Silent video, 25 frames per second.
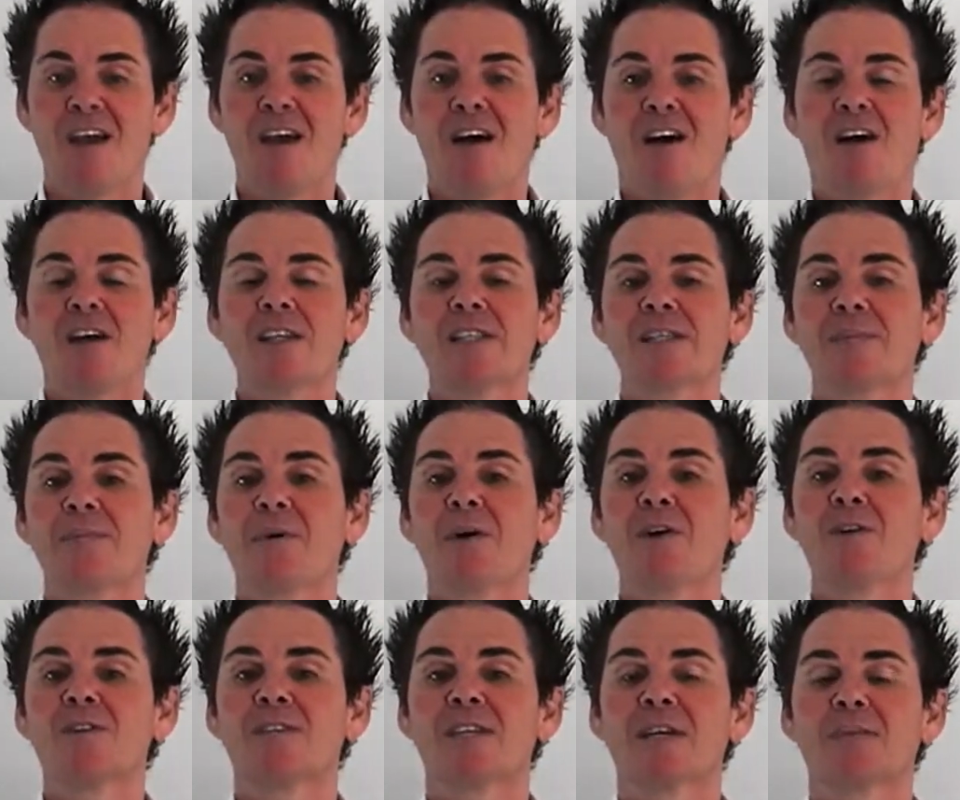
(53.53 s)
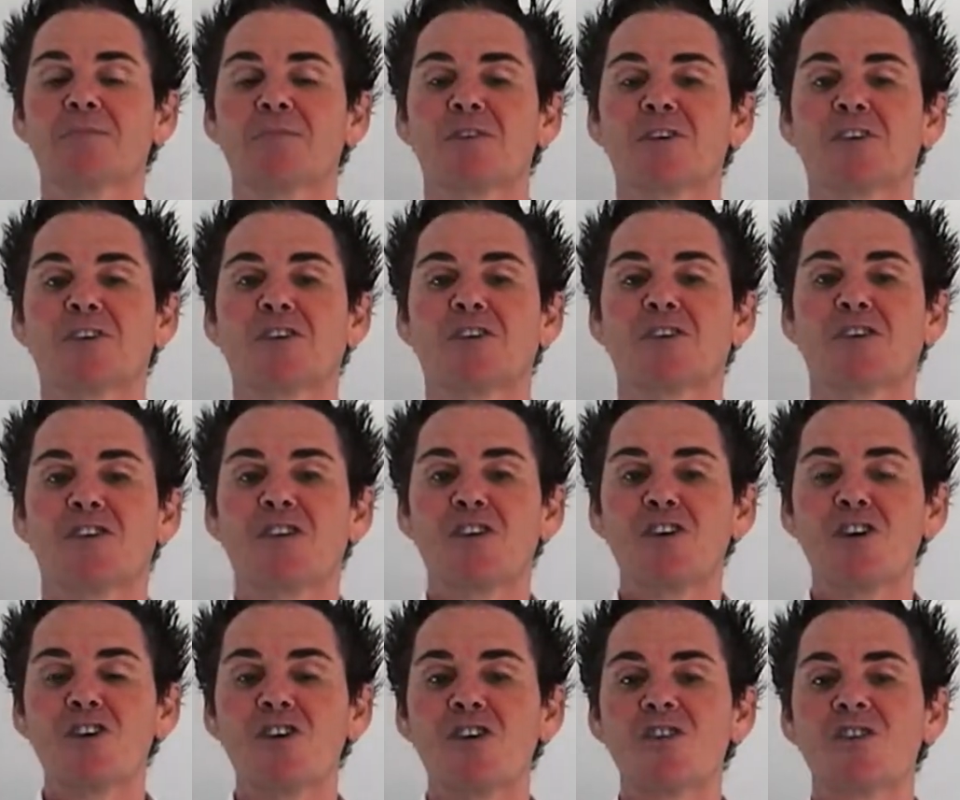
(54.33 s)
I smoked up to
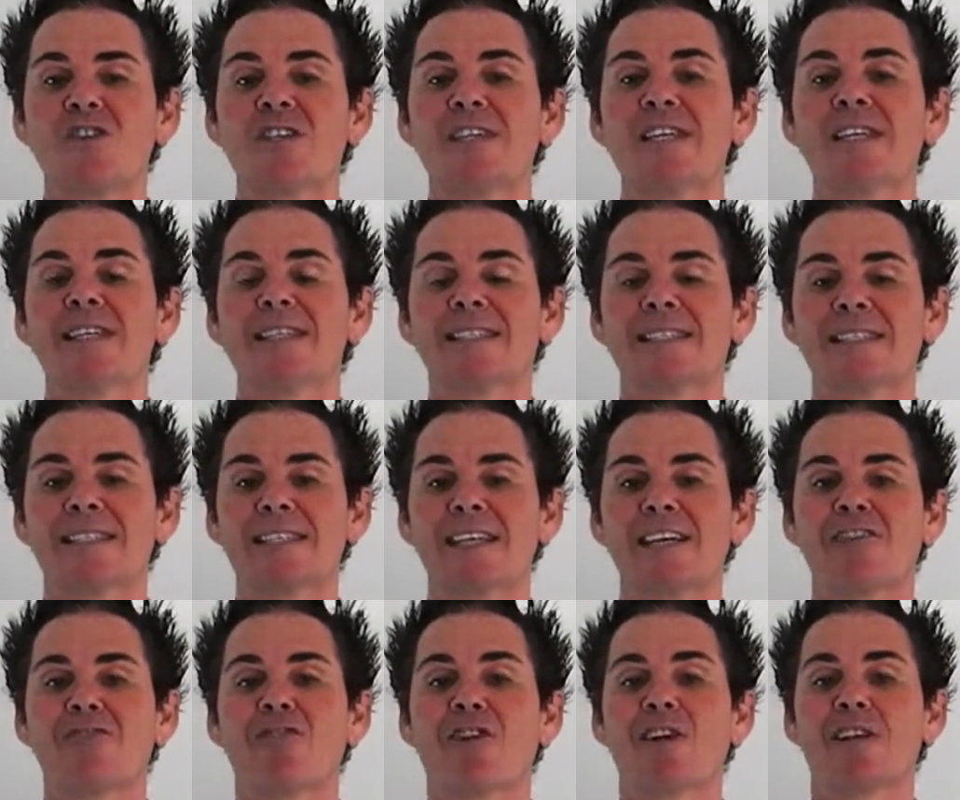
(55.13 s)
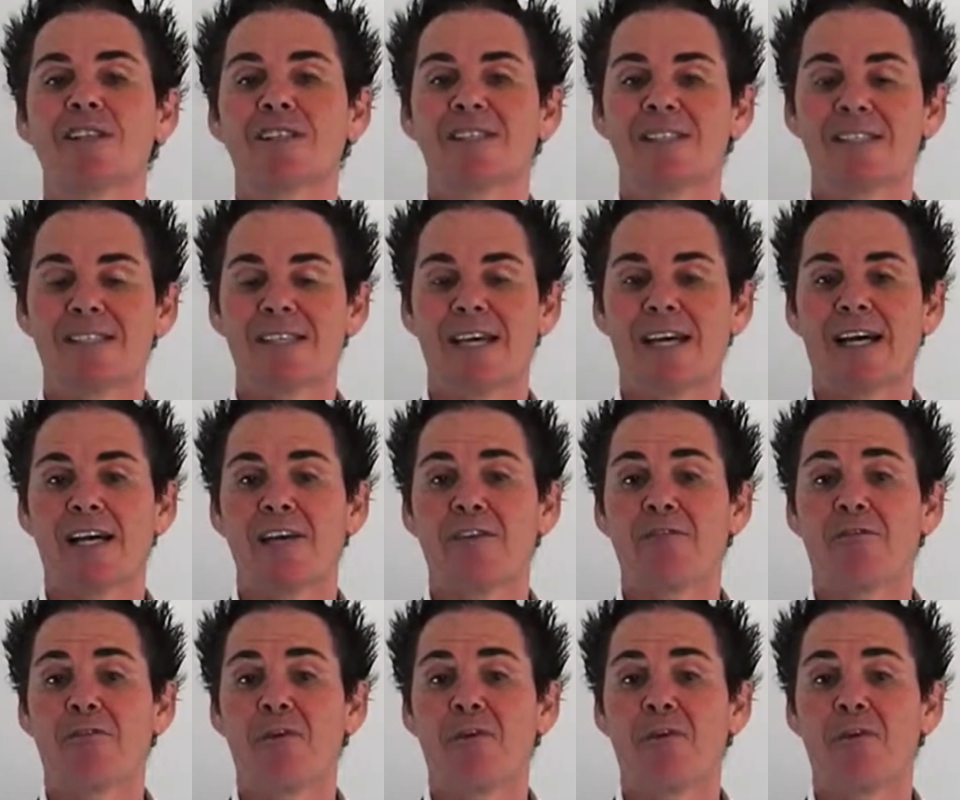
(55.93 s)
30 cigarettes a day